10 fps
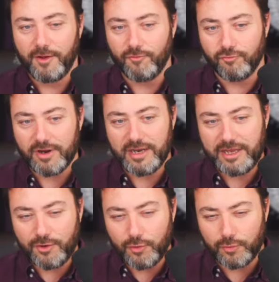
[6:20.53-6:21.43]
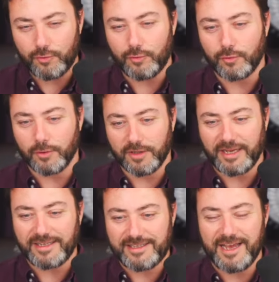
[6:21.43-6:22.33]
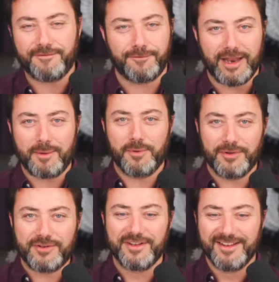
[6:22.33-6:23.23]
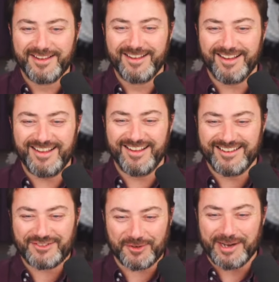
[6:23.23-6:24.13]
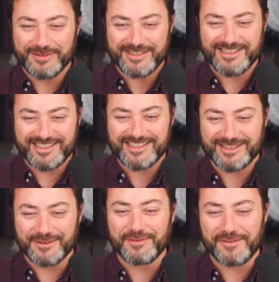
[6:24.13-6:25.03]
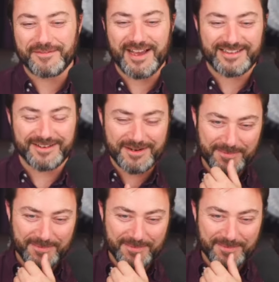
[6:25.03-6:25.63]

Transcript: Really cool, like Def Leppard trousers sort of effect on him.